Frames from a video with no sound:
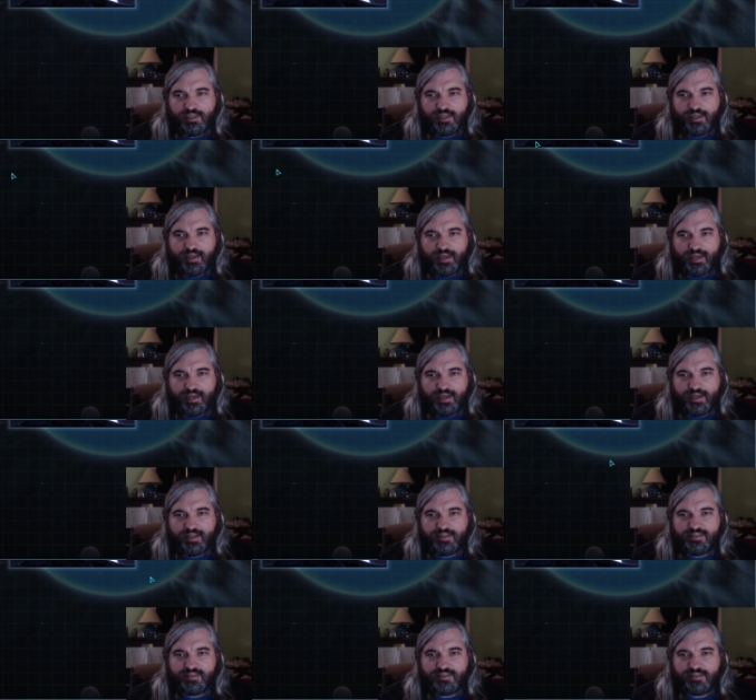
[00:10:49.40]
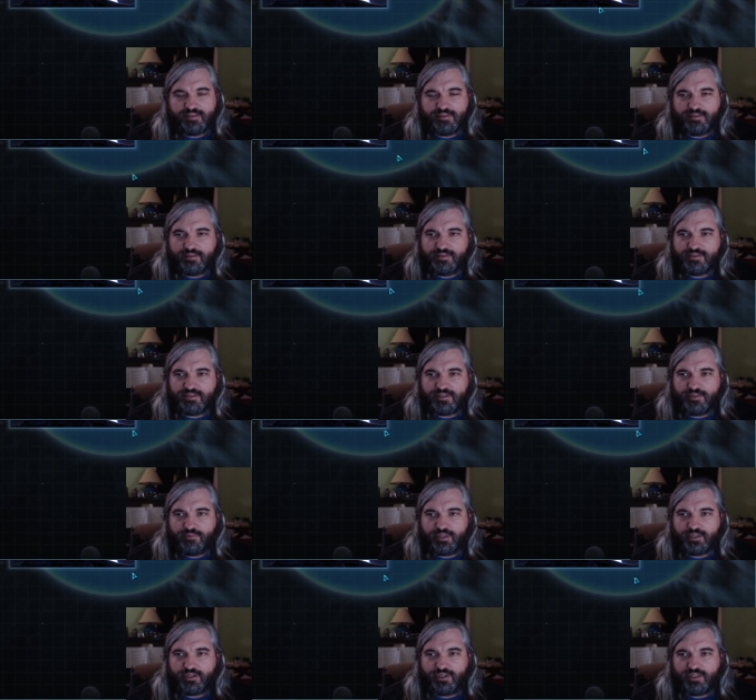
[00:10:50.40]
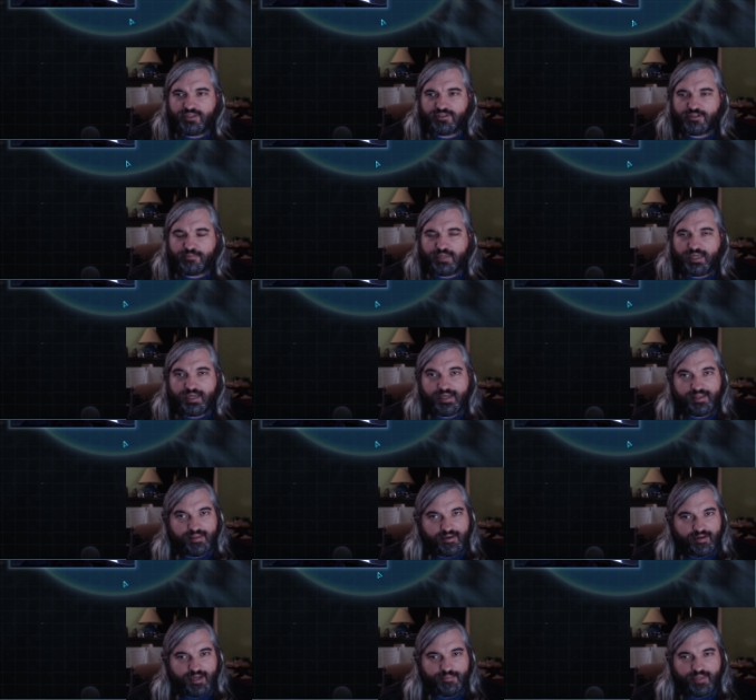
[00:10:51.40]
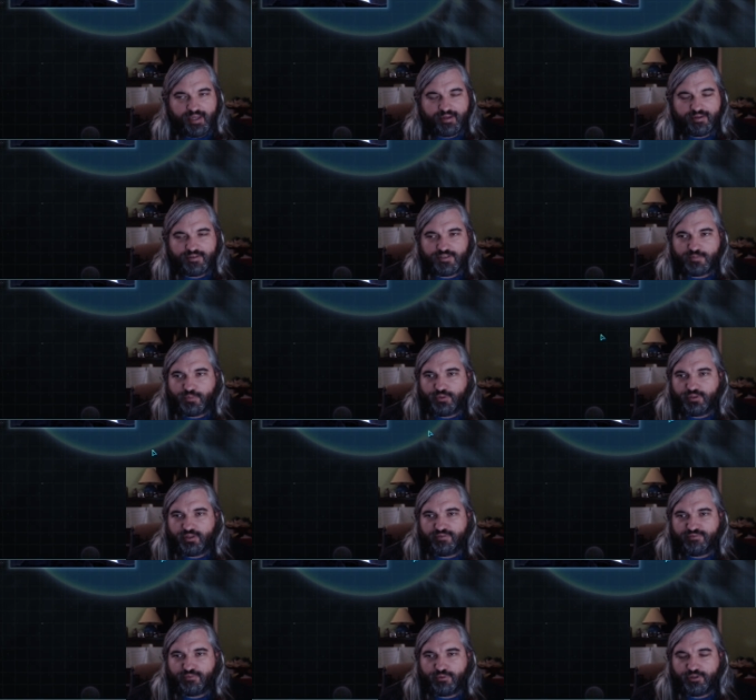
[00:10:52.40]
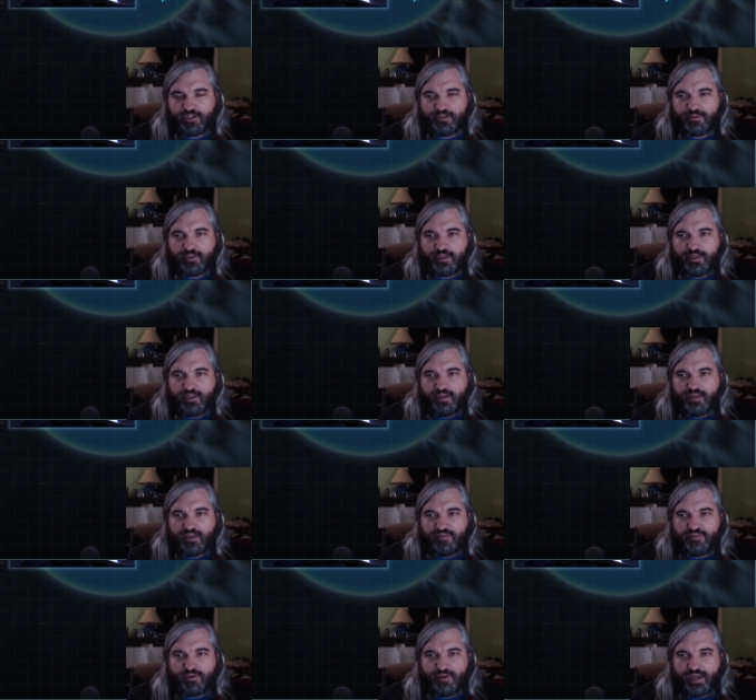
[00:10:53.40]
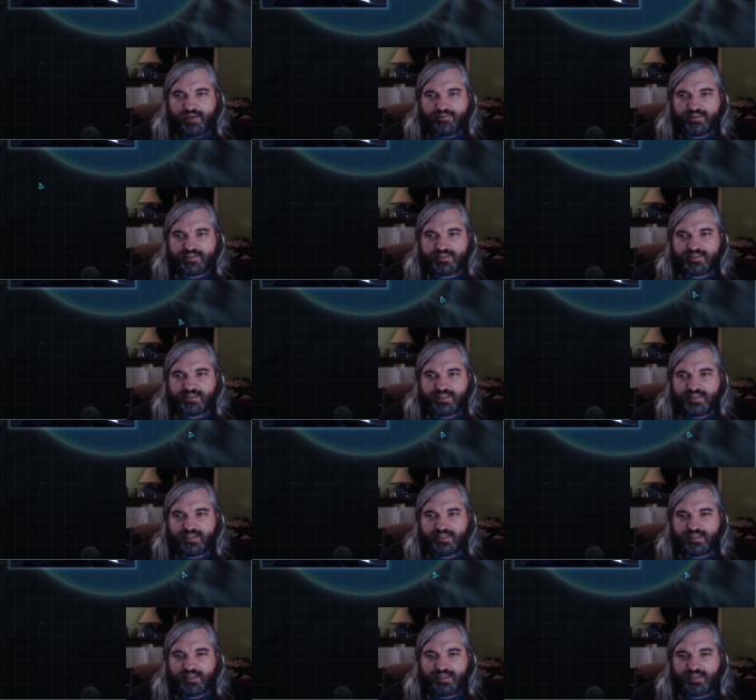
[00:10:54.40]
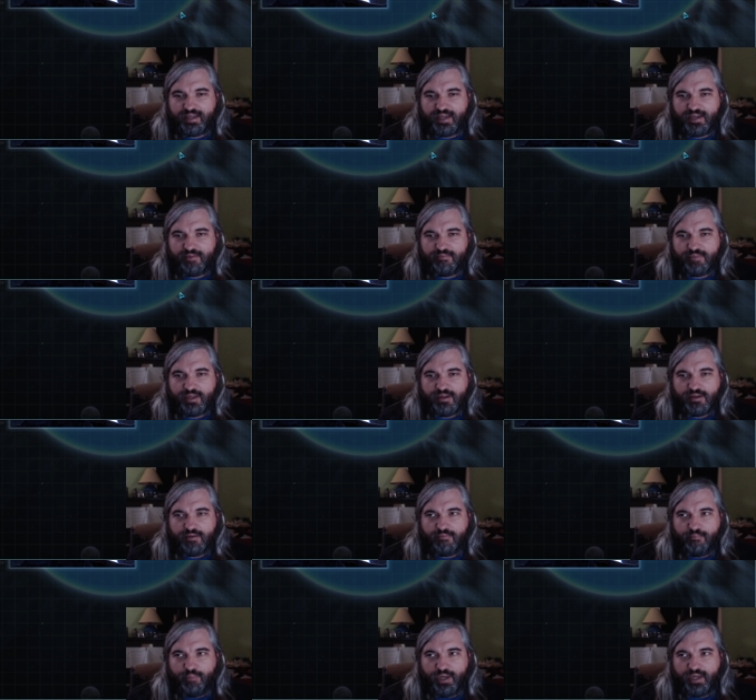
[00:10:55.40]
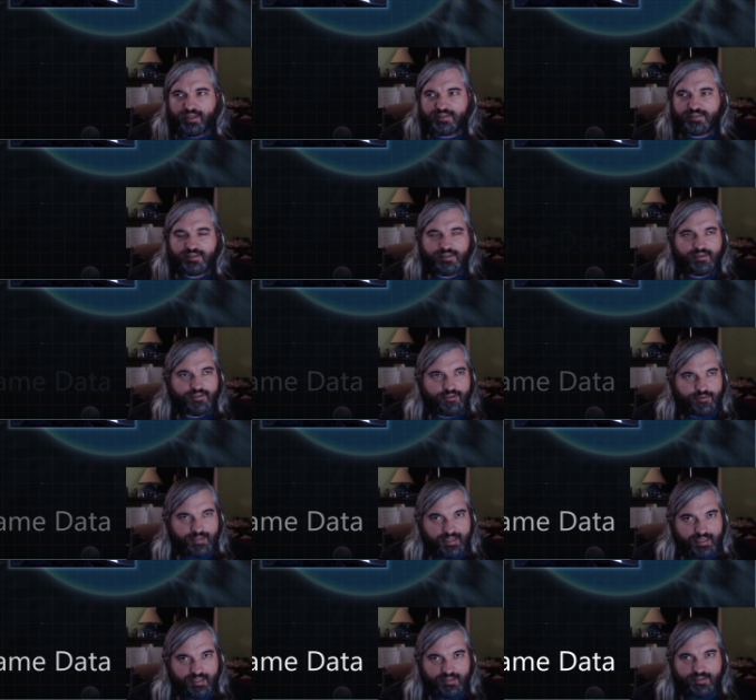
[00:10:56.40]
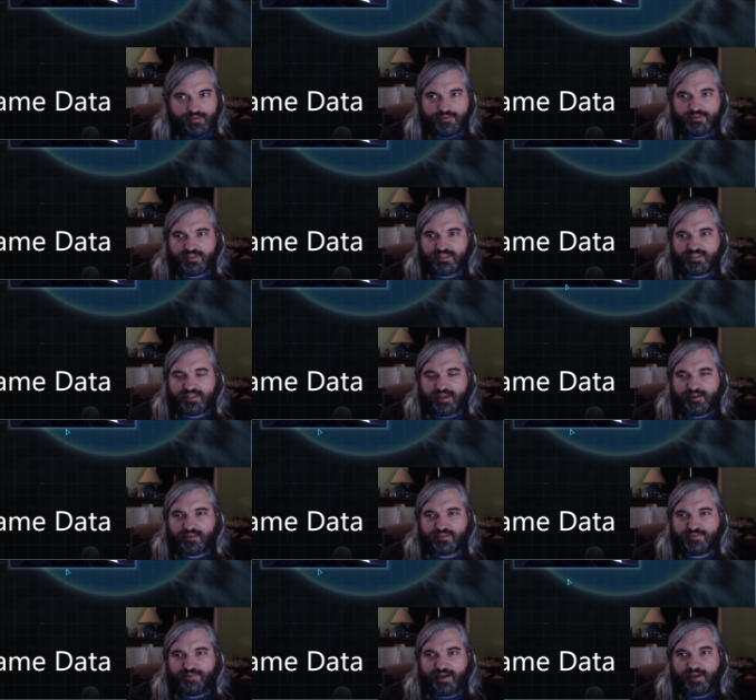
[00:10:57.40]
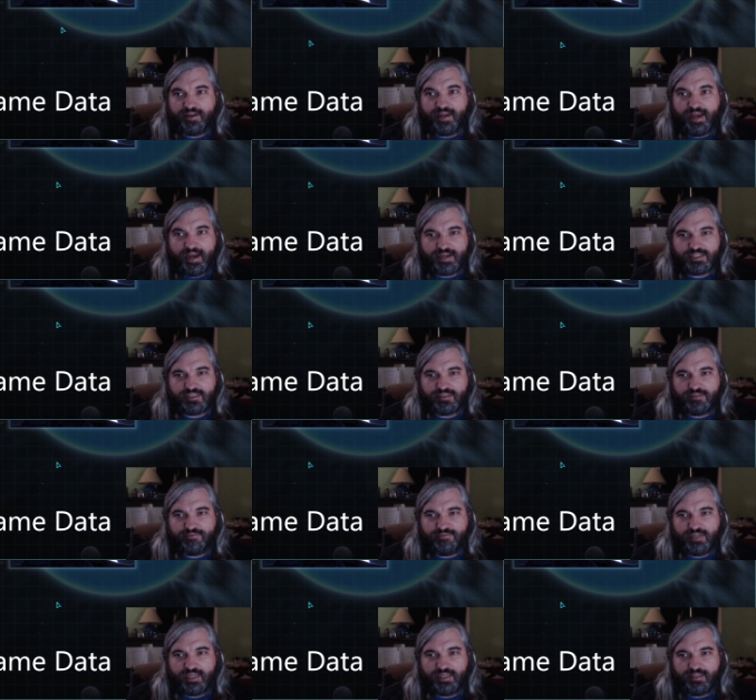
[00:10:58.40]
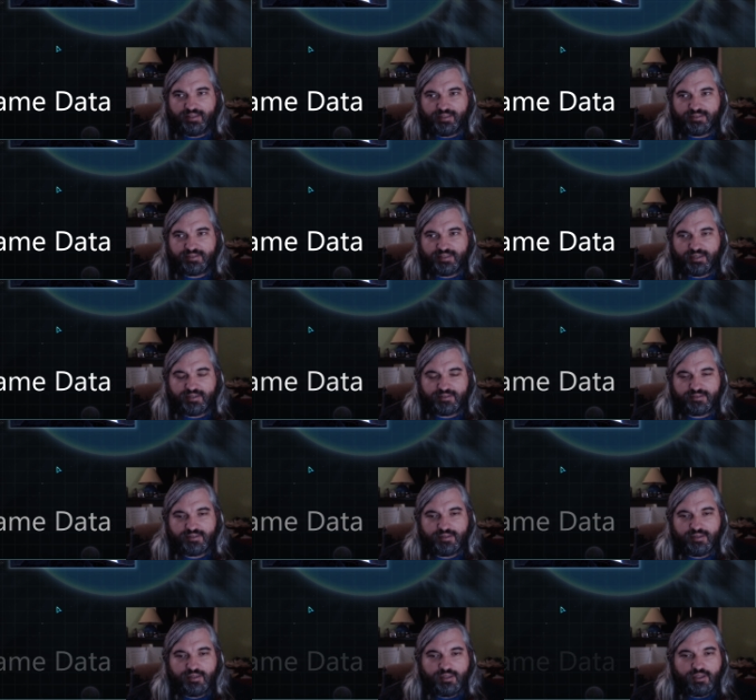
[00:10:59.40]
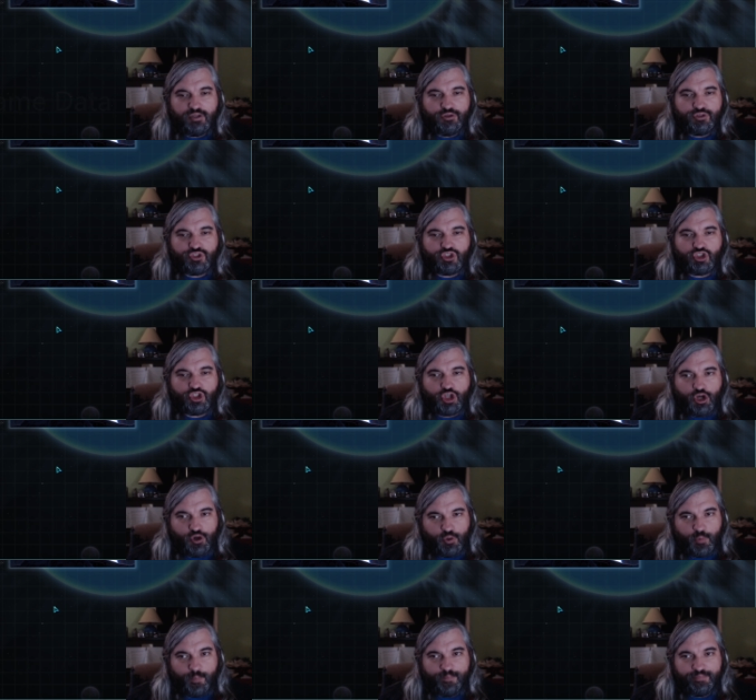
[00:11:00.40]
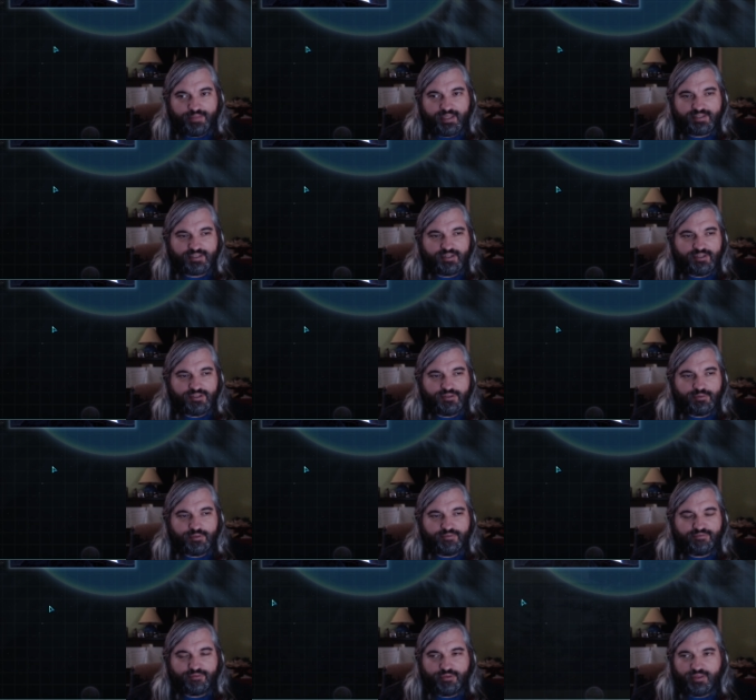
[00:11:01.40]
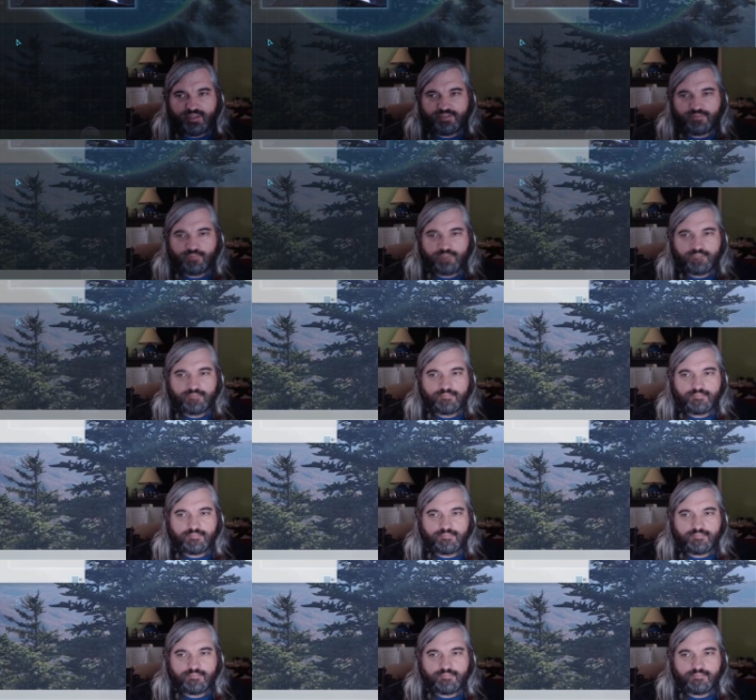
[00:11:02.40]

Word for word: and see what goodies are behind there. I'm not going to spoil it for you if you haven't seen it in game, but you can use the settings file to actually find these things. So that's going to do it for this one.